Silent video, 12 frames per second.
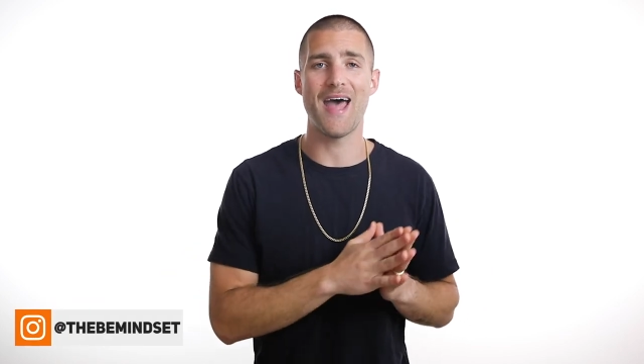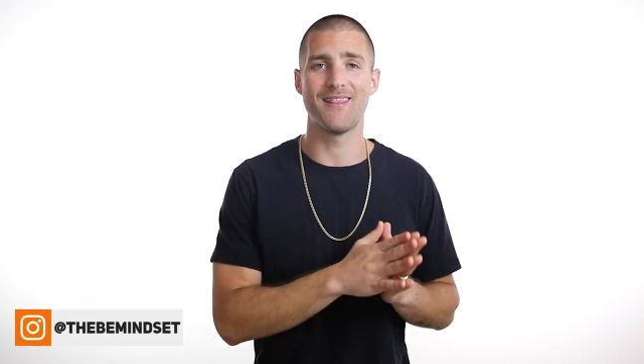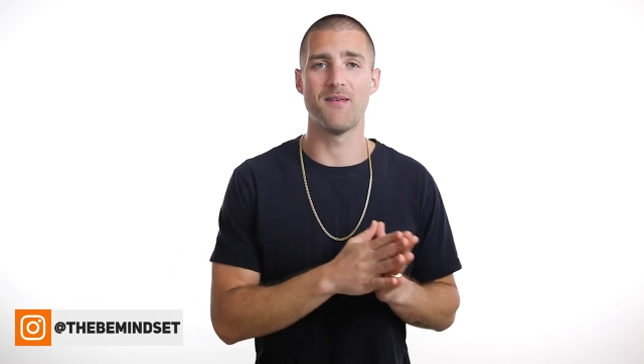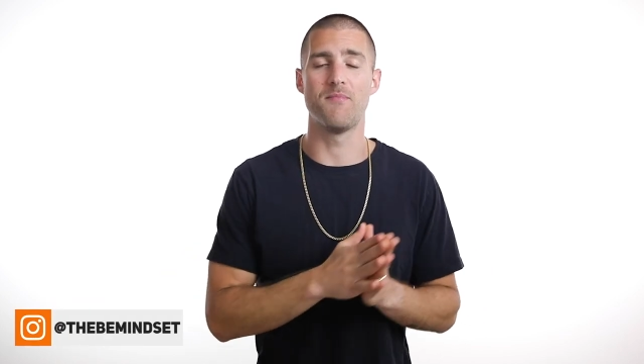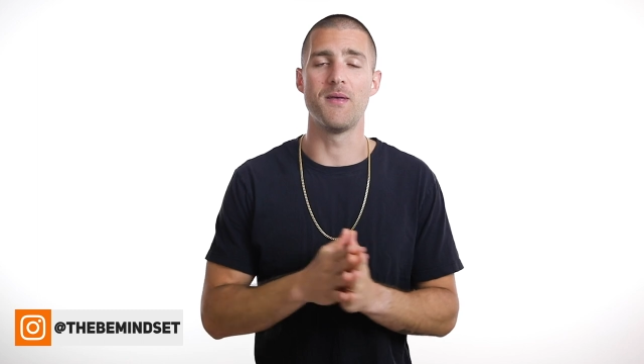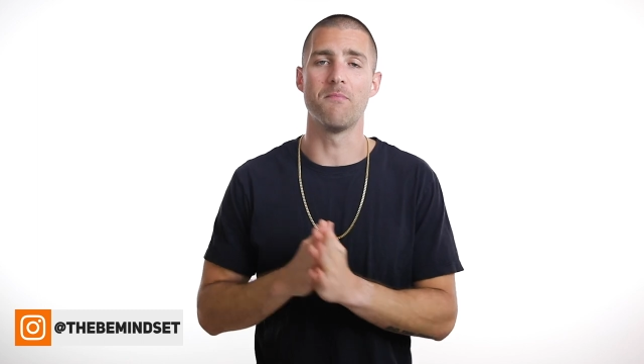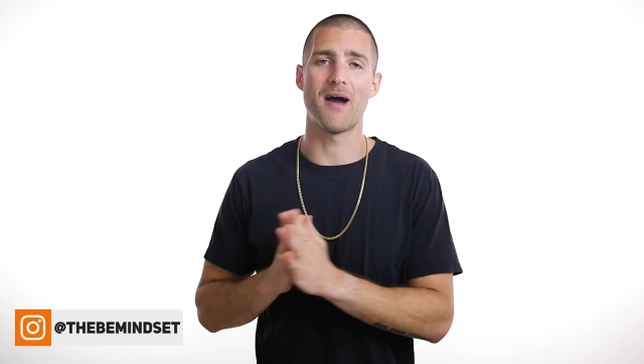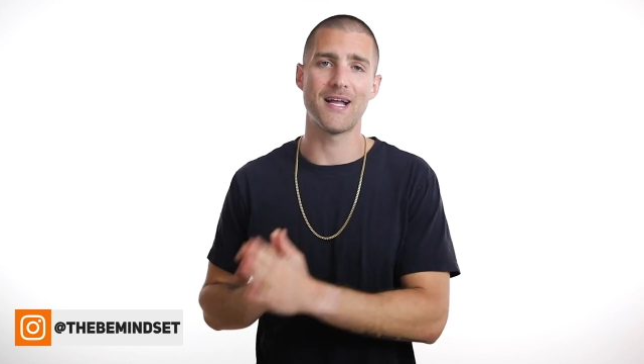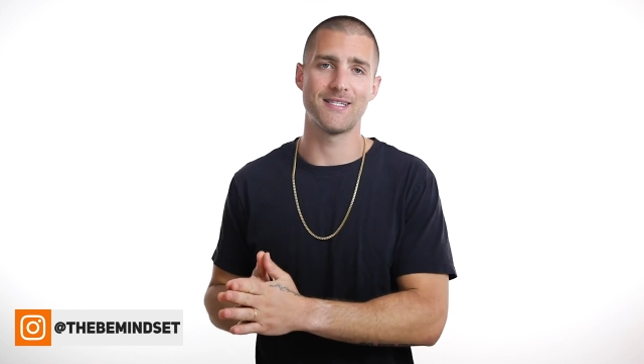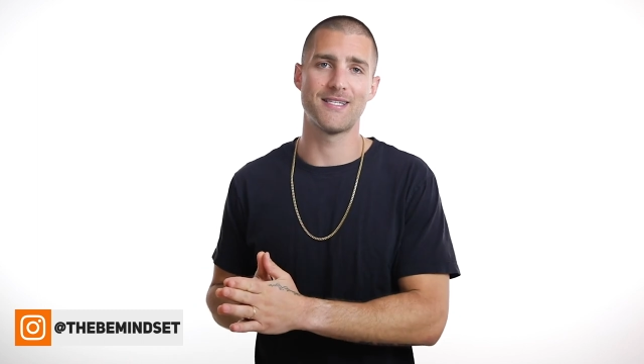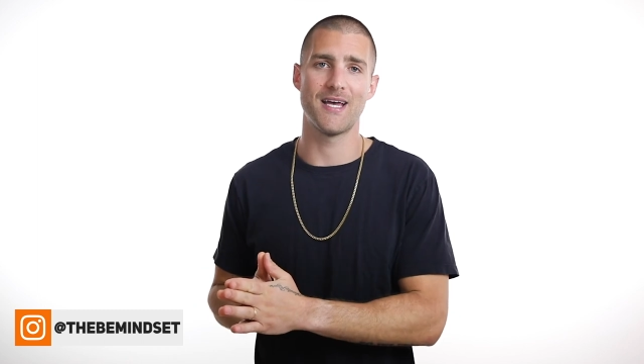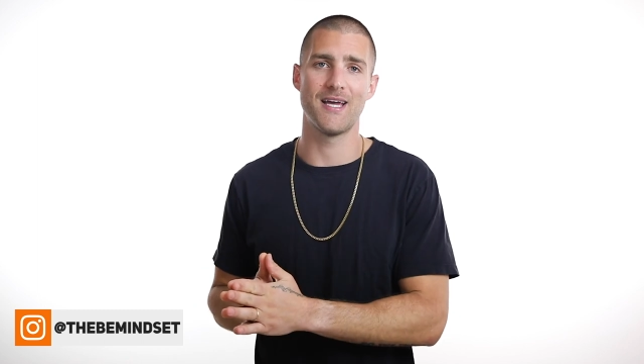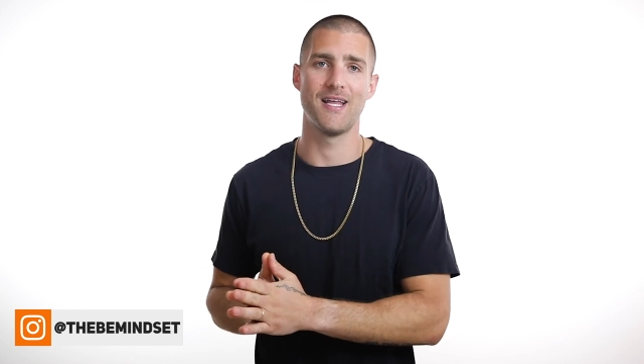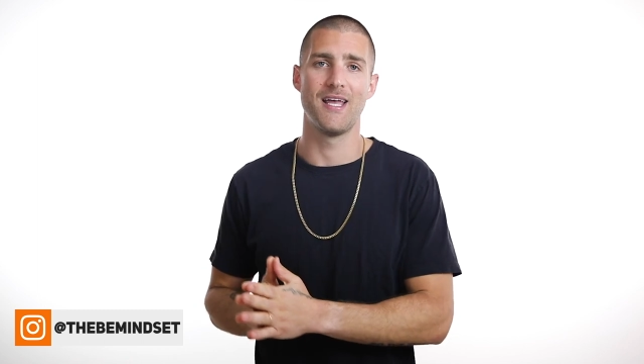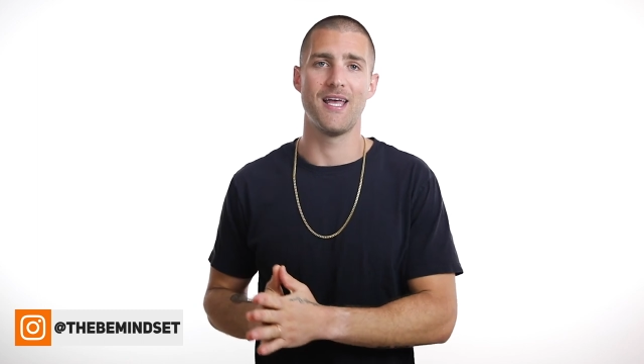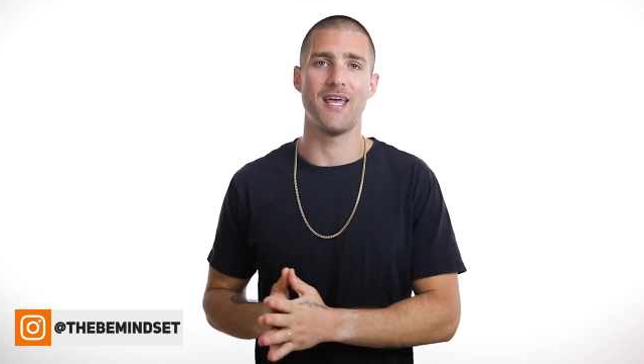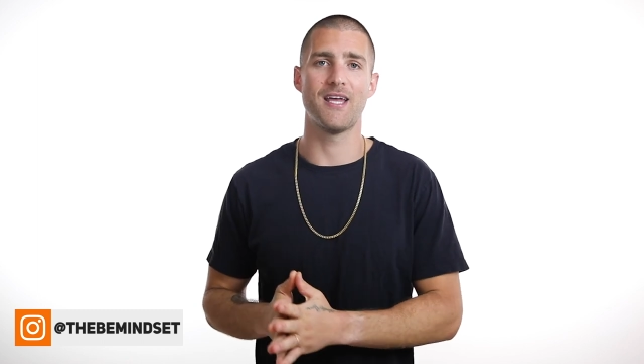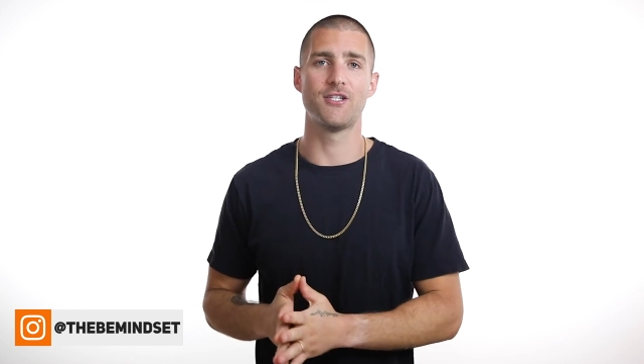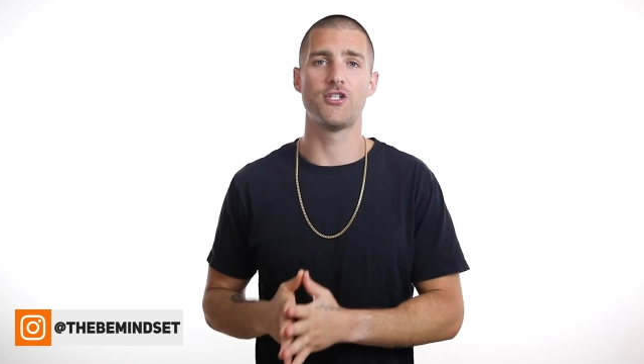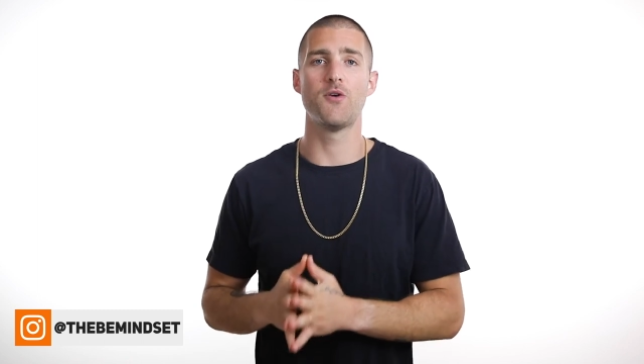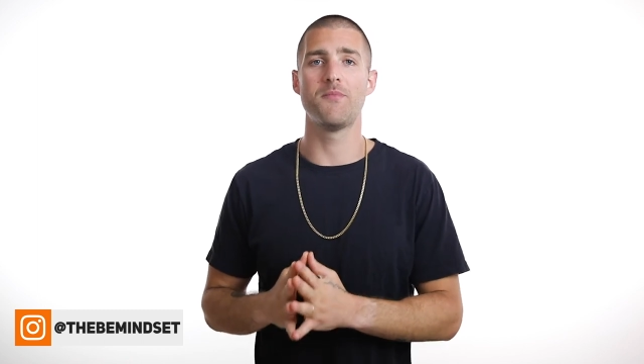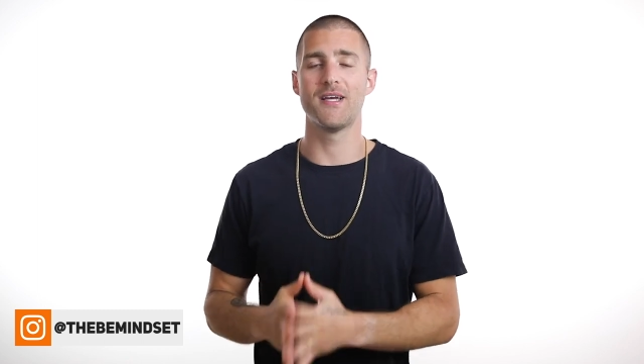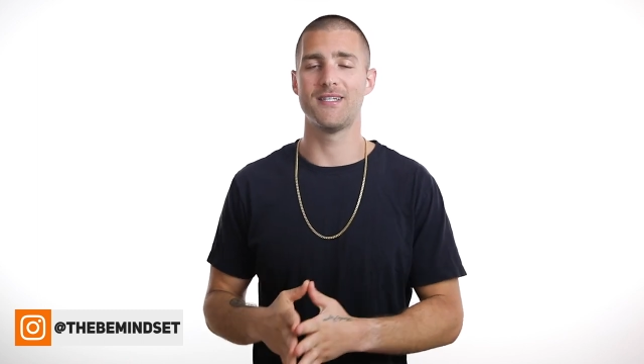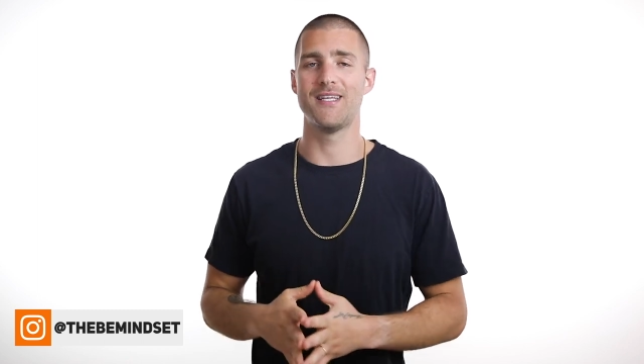at TheBeMindset and
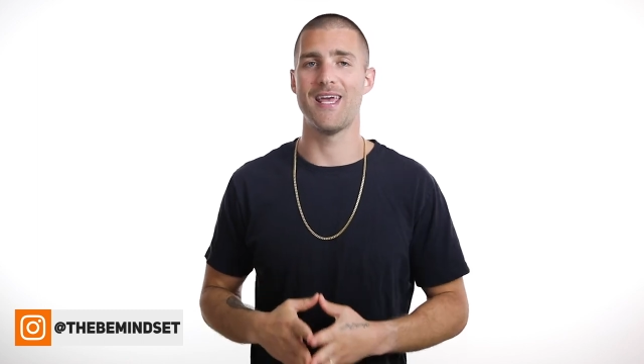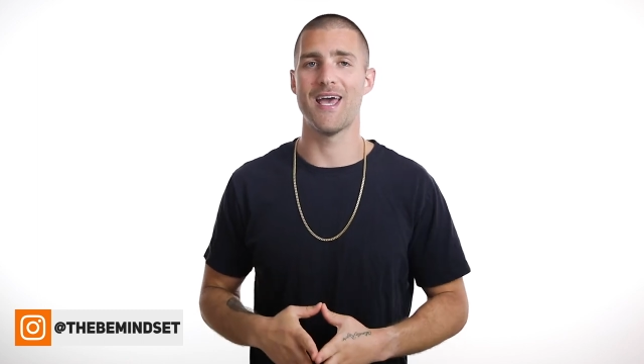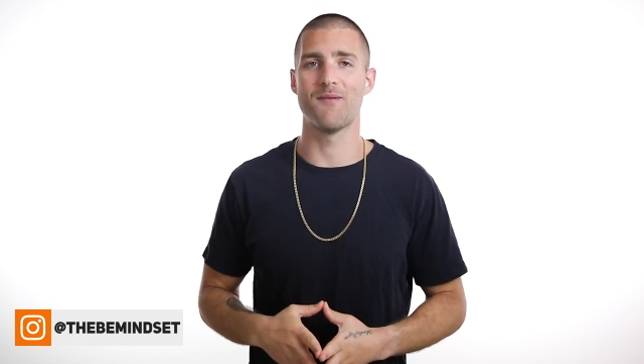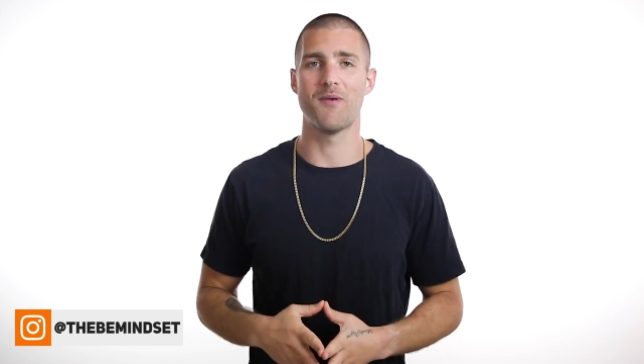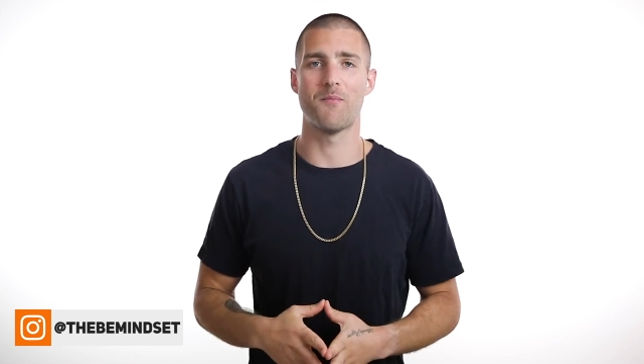shoot me a DM.